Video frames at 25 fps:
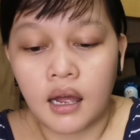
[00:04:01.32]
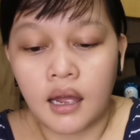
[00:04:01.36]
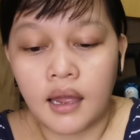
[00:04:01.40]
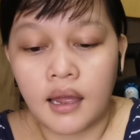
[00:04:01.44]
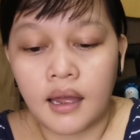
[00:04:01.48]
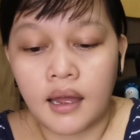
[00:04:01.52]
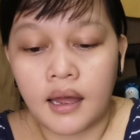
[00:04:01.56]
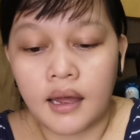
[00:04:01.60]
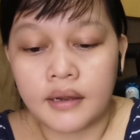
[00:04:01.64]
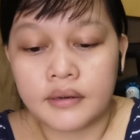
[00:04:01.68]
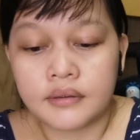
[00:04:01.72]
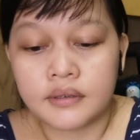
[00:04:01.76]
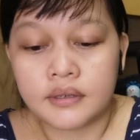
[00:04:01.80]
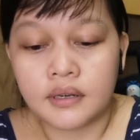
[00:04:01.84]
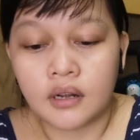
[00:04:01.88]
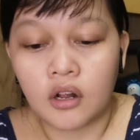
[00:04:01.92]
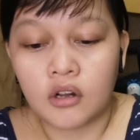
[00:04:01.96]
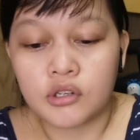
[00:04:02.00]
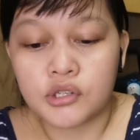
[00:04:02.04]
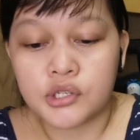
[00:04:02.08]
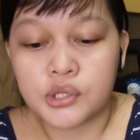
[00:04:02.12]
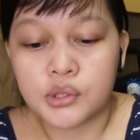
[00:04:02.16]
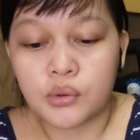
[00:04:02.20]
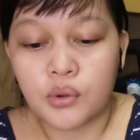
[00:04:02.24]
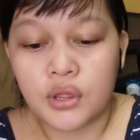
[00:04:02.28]
and
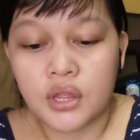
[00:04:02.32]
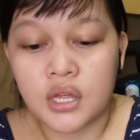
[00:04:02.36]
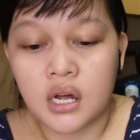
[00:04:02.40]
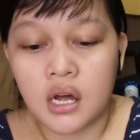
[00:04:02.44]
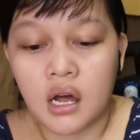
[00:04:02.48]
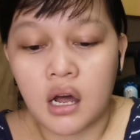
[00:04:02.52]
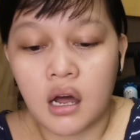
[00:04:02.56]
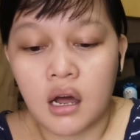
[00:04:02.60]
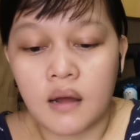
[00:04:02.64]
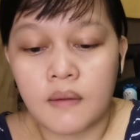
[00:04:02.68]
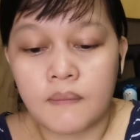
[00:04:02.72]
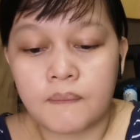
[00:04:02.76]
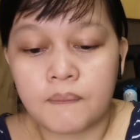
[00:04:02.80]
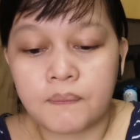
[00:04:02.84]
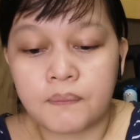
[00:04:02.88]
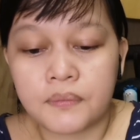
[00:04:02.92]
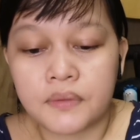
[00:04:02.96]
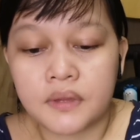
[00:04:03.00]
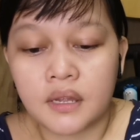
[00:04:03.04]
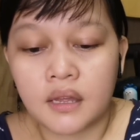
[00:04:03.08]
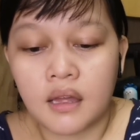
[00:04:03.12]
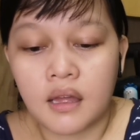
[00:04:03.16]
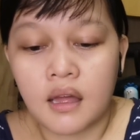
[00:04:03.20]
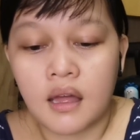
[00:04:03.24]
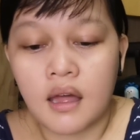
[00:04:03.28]
also the
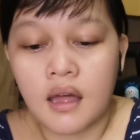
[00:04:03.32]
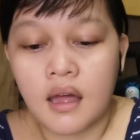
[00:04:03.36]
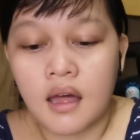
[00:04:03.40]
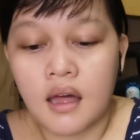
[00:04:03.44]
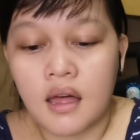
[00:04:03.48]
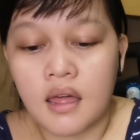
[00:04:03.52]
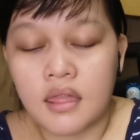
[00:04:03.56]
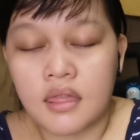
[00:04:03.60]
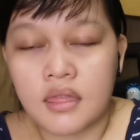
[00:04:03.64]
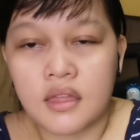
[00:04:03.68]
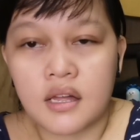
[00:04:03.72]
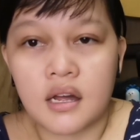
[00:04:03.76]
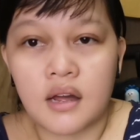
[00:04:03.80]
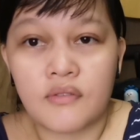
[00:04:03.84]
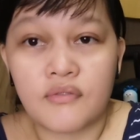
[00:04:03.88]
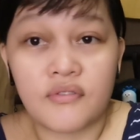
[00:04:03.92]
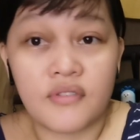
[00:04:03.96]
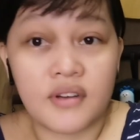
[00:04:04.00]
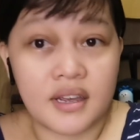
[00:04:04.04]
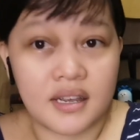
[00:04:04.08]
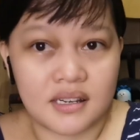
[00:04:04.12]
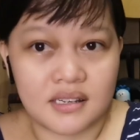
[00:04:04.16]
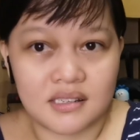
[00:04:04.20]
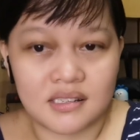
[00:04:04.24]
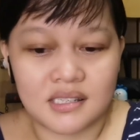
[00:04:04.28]

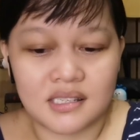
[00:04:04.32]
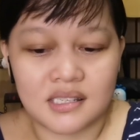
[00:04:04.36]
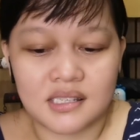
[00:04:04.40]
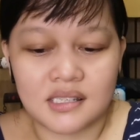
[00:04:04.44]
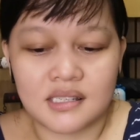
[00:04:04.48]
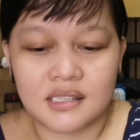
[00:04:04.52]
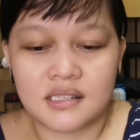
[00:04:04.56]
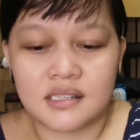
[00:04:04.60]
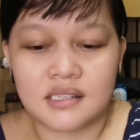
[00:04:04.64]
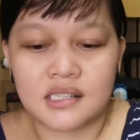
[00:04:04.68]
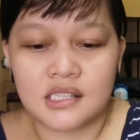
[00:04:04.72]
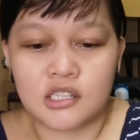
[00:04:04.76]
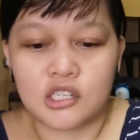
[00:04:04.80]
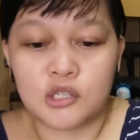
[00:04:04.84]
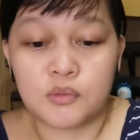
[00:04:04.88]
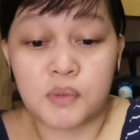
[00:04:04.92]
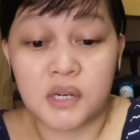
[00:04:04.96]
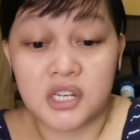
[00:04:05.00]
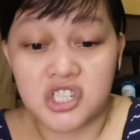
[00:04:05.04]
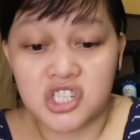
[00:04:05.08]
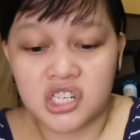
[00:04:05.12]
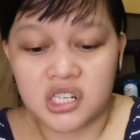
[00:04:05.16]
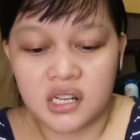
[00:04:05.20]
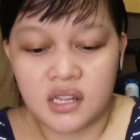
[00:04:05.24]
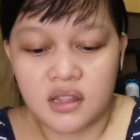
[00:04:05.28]
face,
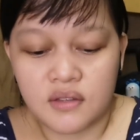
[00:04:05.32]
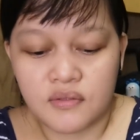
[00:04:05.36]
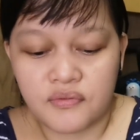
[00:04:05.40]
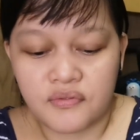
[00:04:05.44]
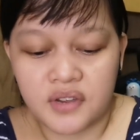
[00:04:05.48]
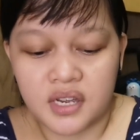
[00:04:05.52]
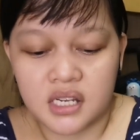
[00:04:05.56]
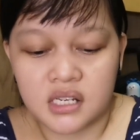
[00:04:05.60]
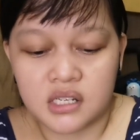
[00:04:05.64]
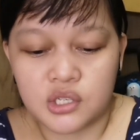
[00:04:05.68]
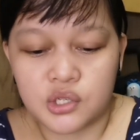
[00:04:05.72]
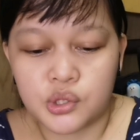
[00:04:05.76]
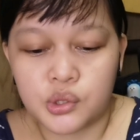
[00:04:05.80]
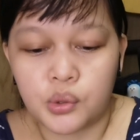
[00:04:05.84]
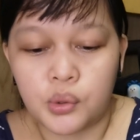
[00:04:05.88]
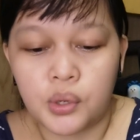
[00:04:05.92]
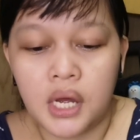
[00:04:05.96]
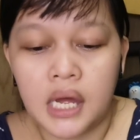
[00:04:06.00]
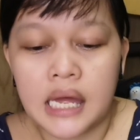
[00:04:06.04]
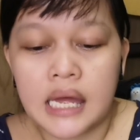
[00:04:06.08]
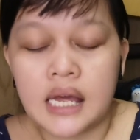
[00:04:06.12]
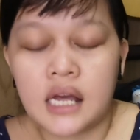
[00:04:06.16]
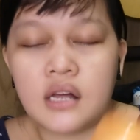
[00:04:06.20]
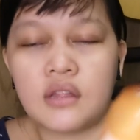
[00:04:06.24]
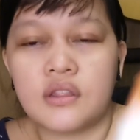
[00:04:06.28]
especially the face.
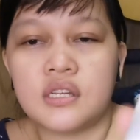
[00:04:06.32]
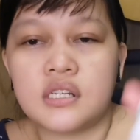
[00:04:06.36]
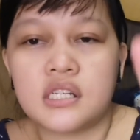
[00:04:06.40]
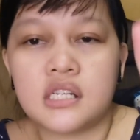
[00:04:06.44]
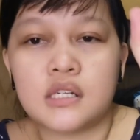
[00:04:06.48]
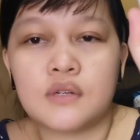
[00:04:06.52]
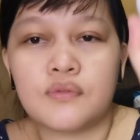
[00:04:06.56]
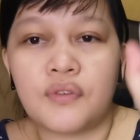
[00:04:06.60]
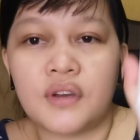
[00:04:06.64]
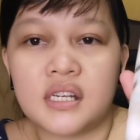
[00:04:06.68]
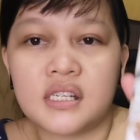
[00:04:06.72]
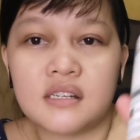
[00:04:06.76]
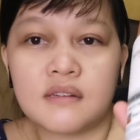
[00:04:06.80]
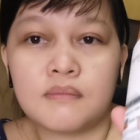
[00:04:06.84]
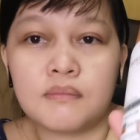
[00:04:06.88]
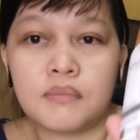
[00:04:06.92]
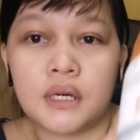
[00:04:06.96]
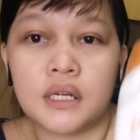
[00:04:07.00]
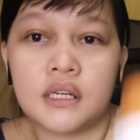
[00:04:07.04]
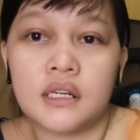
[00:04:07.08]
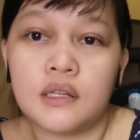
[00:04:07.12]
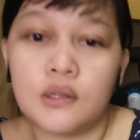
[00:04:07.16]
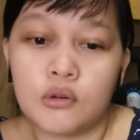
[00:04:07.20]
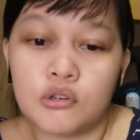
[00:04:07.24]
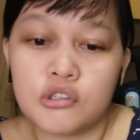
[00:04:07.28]
So this is face
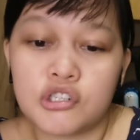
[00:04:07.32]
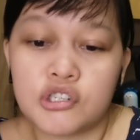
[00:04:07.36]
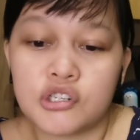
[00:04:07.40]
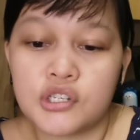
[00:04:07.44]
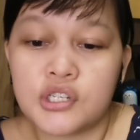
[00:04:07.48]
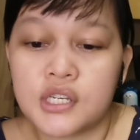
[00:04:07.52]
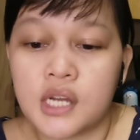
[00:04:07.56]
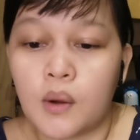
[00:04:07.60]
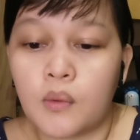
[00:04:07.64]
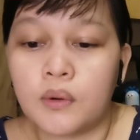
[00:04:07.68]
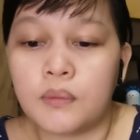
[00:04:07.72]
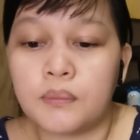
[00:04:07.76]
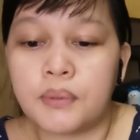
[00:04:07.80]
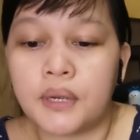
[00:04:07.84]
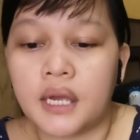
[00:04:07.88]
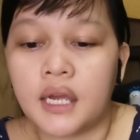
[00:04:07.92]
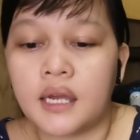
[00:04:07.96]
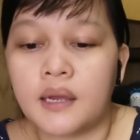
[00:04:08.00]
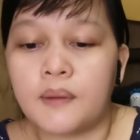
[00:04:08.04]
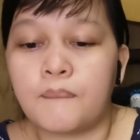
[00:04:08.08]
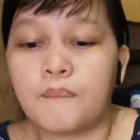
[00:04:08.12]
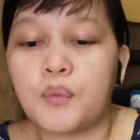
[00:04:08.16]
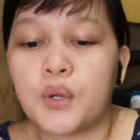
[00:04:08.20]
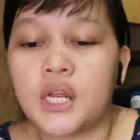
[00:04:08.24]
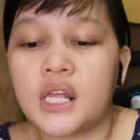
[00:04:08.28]
and body lotion, so I will
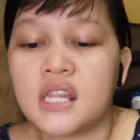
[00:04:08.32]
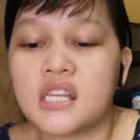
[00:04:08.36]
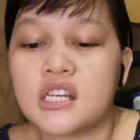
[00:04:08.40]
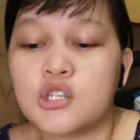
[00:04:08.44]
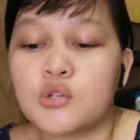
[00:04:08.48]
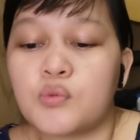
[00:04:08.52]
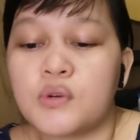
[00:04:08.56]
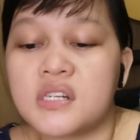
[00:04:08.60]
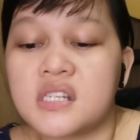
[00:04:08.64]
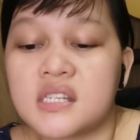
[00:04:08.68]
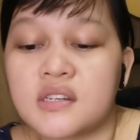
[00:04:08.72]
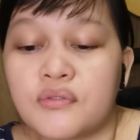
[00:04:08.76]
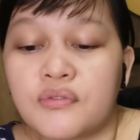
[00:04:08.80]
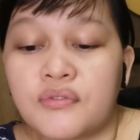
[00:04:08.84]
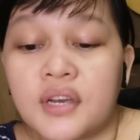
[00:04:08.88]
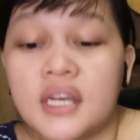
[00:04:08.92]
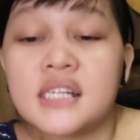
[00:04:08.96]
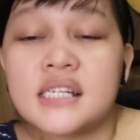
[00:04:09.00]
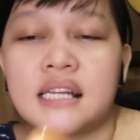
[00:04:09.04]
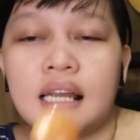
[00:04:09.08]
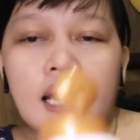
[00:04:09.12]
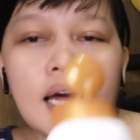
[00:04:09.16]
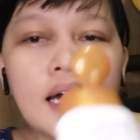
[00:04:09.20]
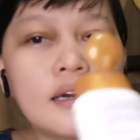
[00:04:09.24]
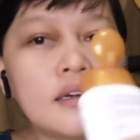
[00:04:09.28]
be putting this one sa
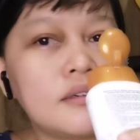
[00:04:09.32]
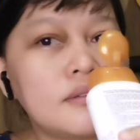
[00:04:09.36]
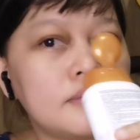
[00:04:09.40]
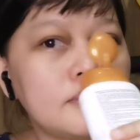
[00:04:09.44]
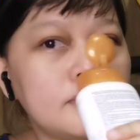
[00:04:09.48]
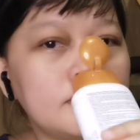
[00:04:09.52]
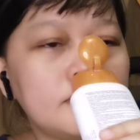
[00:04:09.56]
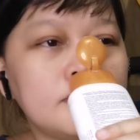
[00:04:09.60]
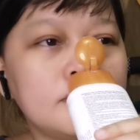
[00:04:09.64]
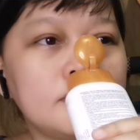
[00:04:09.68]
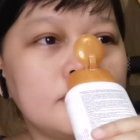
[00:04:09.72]
face lang.